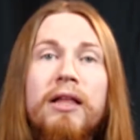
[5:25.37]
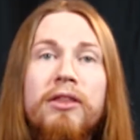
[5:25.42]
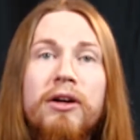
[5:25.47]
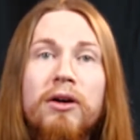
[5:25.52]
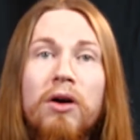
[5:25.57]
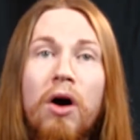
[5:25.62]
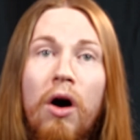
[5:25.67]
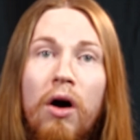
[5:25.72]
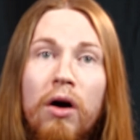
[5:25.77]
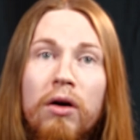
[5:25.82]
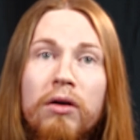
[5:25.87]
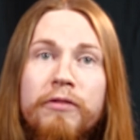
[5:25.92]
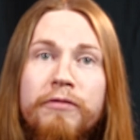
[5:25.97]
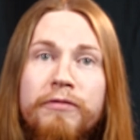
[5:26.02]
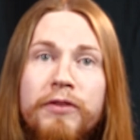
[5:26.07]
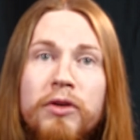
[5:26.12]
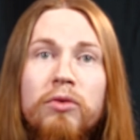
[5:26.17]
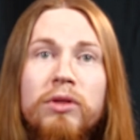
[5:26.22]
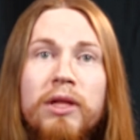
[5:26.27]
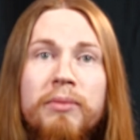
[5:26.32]
There are a
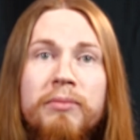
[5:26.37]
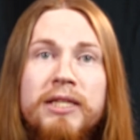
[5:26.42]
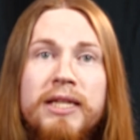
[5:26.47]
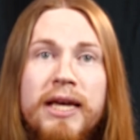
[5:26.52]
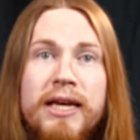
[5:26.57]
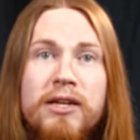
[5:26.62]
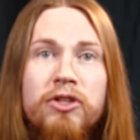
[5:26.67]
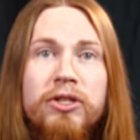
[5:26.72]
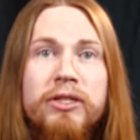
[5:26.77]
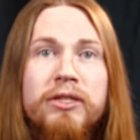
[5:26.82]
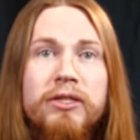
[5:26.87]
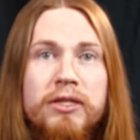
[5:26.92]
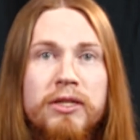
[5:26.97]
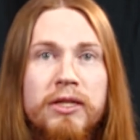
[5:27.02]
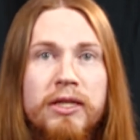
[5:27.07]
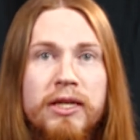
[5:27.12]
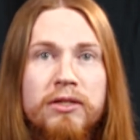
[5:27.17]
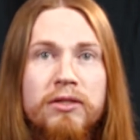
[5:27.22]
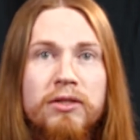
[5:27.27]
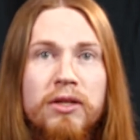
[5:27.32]
few limitations to
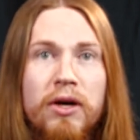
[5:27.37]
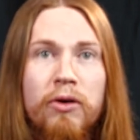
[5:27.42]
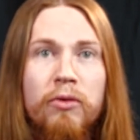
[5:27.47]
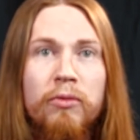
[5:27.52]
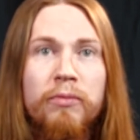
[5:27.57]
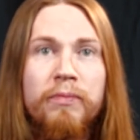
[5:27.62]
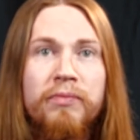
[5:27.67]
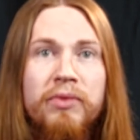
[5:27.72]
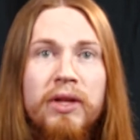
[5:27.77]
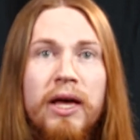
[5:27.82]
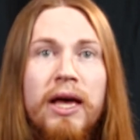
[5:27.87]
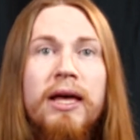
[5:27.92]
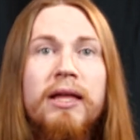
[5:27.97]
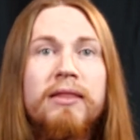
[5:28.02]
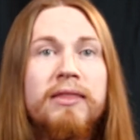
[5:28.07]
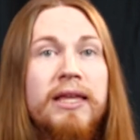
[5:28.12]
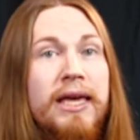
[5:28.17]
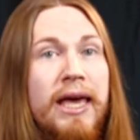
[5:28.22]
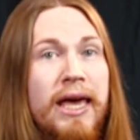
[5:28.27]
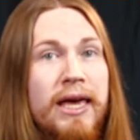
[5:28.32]
this though.
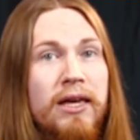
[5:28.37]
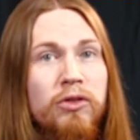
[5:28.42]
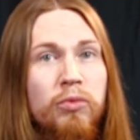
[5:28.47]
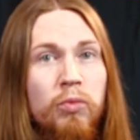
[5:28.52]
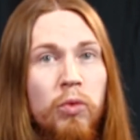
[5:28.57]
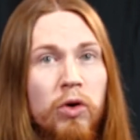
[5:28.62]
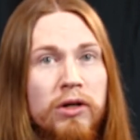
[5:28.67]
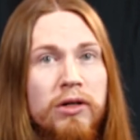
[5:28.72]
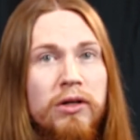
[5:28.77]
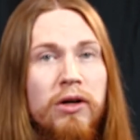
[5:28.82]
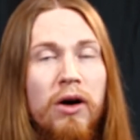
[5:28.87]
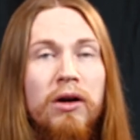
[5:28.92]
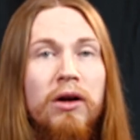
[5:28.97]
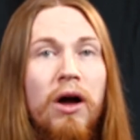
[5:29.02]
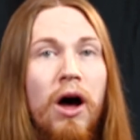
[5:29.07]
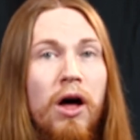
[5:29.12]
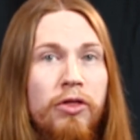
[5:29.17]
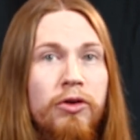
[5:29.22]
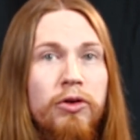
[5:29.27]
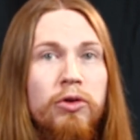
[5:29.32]
They can't work on
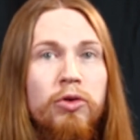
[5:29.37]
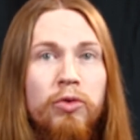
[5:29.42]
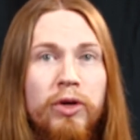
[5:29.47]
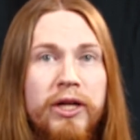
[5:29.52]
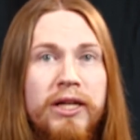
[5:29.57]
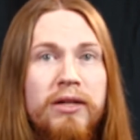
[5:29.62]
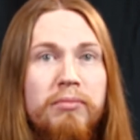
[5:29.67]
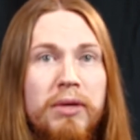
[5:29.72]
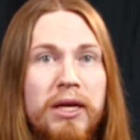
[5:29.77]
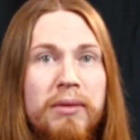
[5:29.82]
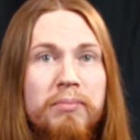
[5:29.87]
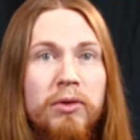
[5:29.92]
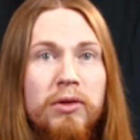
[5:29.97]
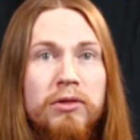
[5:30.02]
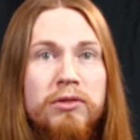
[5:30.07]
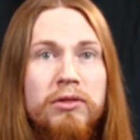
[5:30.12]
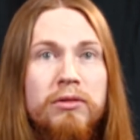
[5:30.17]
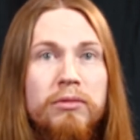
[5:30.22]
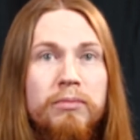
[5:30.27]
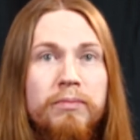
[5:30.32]
other green
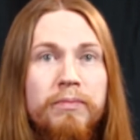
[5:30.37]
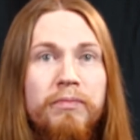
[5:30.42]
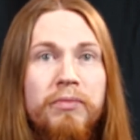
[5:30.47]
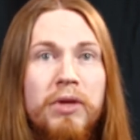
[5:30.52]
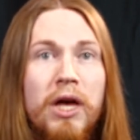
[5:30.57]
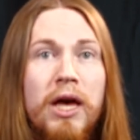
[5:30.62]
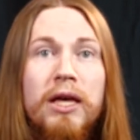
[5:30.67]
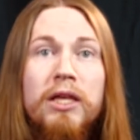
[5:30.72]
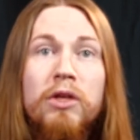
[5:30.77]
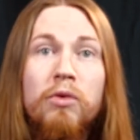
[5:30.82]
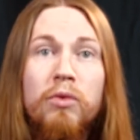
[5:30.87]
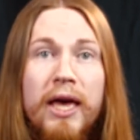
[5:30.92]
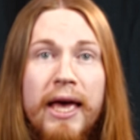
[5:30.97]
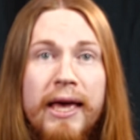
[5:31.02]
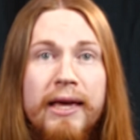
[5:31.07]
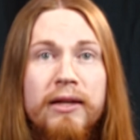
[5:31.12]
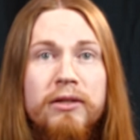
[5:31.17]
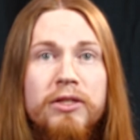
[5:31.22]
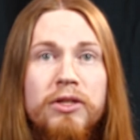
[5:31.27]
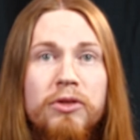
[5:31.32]
meeples, you
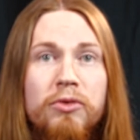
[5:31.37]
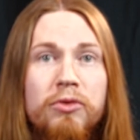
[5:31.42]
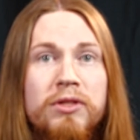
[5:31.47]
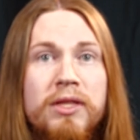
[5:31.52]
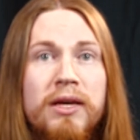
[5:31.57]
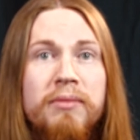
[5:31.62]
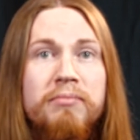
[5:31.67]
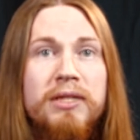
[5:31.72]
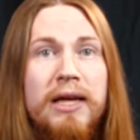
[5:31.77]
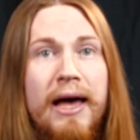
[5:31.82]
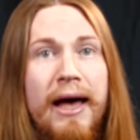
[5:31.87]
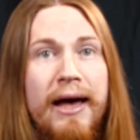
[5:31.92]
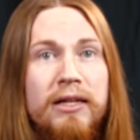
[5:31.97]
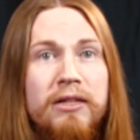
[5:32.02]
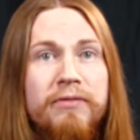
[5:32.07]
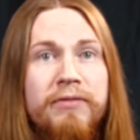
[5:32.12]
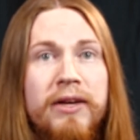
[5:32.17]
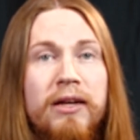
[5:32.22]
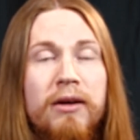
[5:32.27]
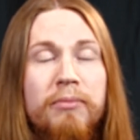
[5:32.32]
can't use them to
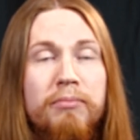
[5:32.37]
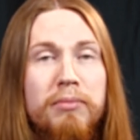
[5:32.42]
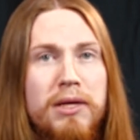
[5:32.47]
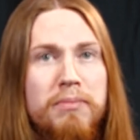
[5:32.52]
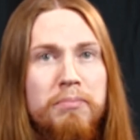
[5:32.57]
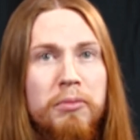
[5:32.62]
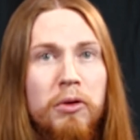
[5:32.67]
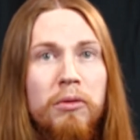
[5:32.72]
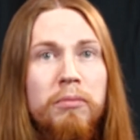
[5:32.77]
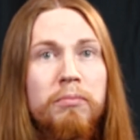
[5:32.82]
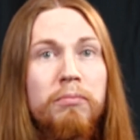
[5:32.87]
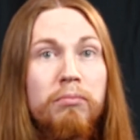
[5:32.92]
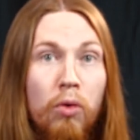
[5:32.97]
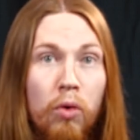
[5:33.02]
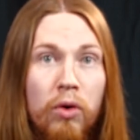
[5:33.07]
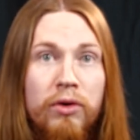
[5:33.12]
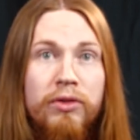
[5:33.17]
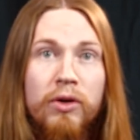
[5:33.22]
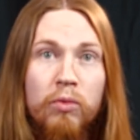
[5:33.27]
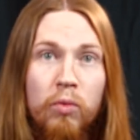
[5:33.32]
activate a meeple
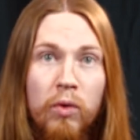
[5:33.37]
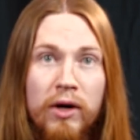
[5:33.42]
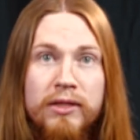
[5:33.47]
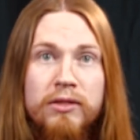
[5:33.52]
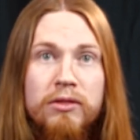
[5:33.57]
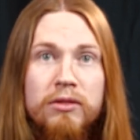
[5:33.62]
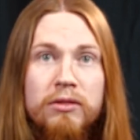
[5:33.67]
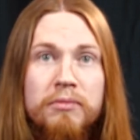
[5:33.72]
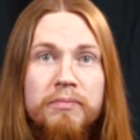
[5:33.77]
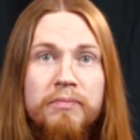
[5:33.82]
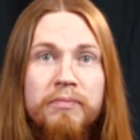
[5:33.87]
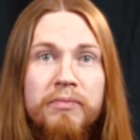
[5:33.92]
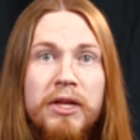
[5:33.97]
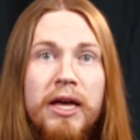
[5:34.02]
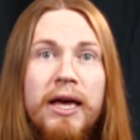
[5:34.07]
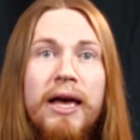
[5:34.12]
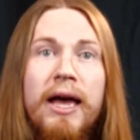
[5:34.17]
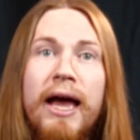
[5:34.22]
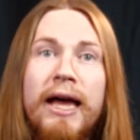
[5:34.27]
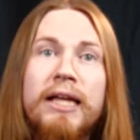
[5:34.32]
more than once,
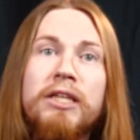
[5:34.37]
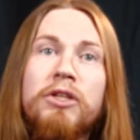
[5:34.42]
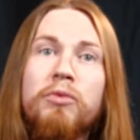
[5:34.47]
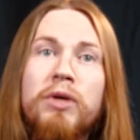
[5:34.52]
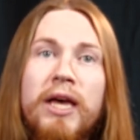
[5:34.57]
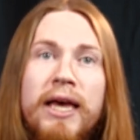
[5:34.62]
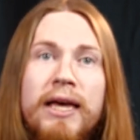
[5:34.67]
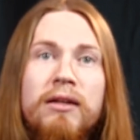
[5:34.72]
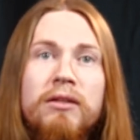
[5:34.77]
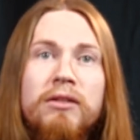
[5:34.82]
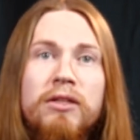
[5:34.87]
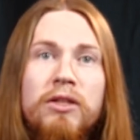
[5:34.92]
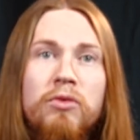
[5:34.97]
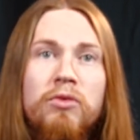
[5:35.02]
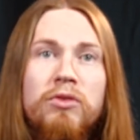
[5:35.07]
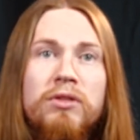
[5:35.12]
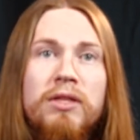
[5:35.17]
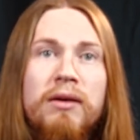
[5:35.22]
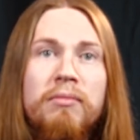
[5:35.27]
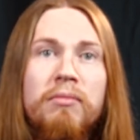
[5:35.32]
and you can't
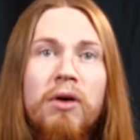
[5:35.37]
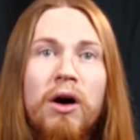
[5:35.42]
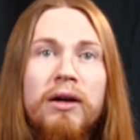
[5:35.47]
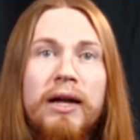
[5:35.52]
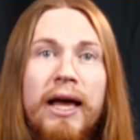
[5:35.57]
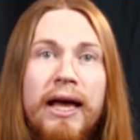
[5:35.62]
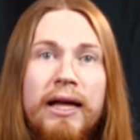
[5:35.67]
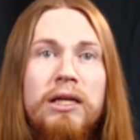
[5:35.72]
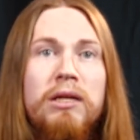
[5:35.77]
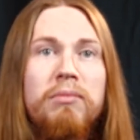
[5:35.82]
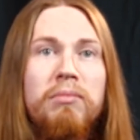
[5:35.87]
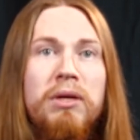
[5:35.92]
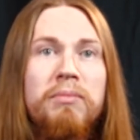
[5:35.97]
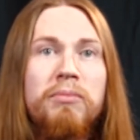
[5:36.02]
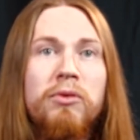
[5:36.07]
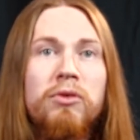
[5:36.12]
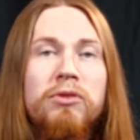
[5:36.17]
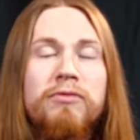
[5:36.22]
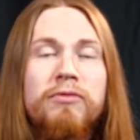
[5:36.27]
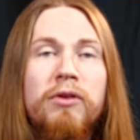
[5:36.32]
use them on any
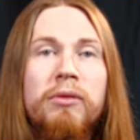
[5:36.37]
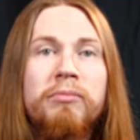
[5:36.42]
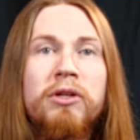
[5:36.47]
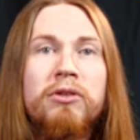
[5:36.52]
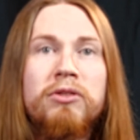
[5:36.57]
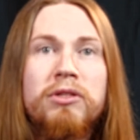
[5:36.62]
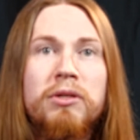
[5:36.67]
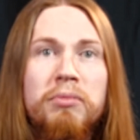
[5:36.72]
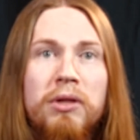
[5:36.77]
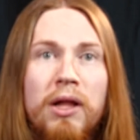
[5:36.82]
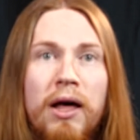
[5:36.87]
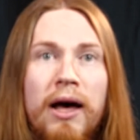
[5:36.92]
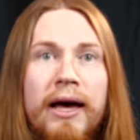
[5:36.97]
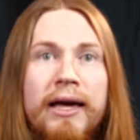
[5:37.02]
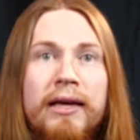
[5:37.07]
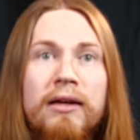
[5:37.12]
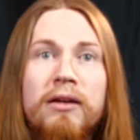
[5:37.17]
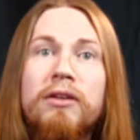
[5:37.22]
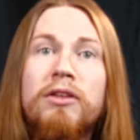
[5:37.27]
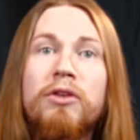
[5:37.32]
meeples from your
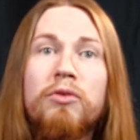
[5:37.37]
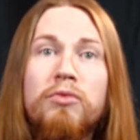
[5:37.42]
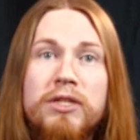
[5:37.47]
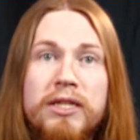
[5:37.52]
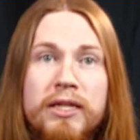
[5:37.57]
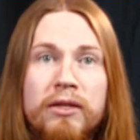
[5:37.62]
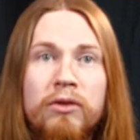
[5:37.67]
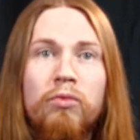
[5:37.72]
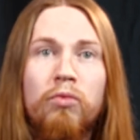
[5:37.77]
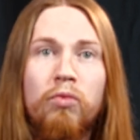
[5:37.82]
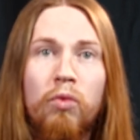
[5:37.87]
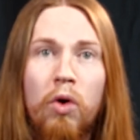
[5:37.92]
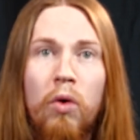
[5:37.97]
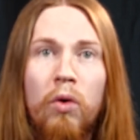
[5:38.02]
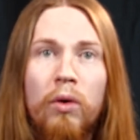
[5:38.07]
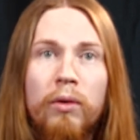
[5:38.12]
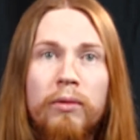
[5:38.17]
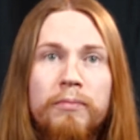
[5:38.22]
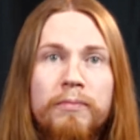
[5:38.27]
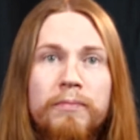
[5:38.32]
supply you didn't
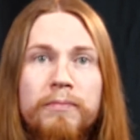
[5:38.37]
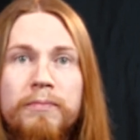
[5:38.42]
roll.